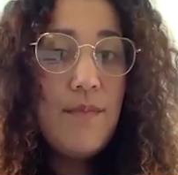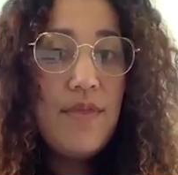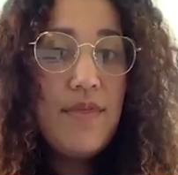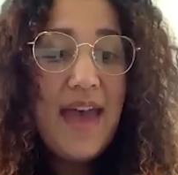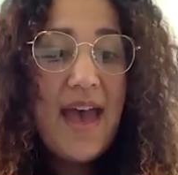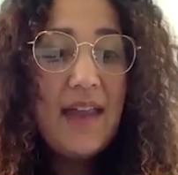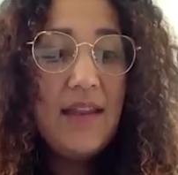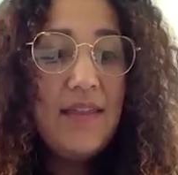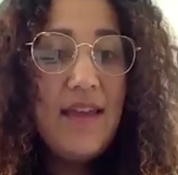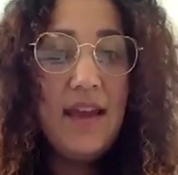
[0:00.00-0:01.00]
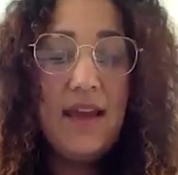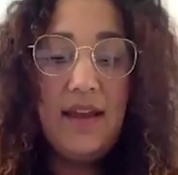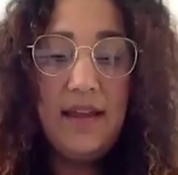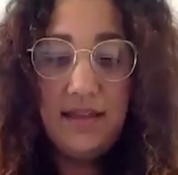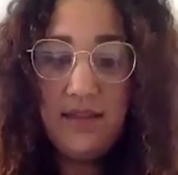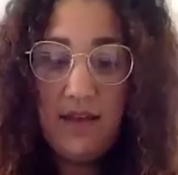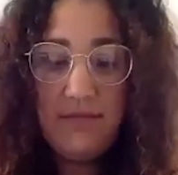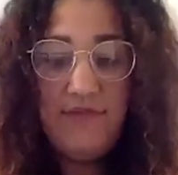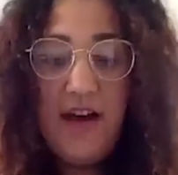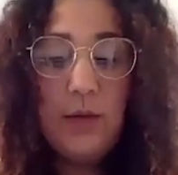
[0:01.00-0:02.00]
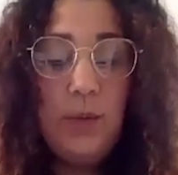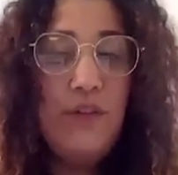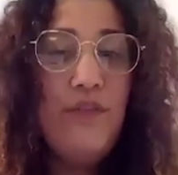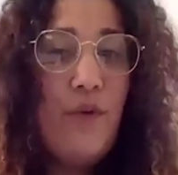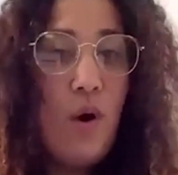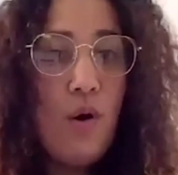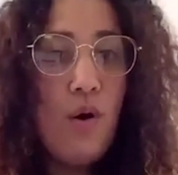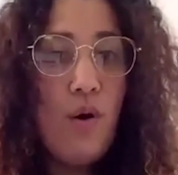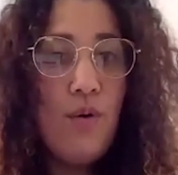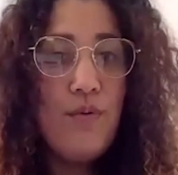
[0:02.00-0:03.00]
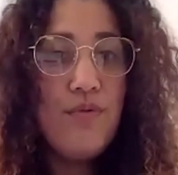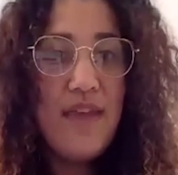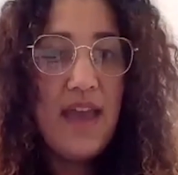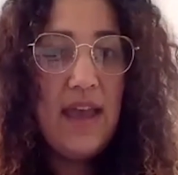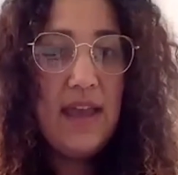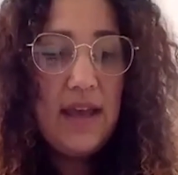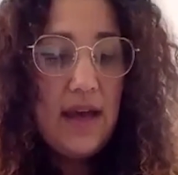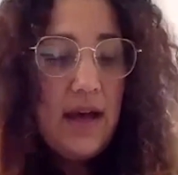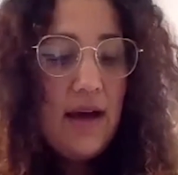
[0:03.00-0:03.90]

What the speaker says: that the following fall, they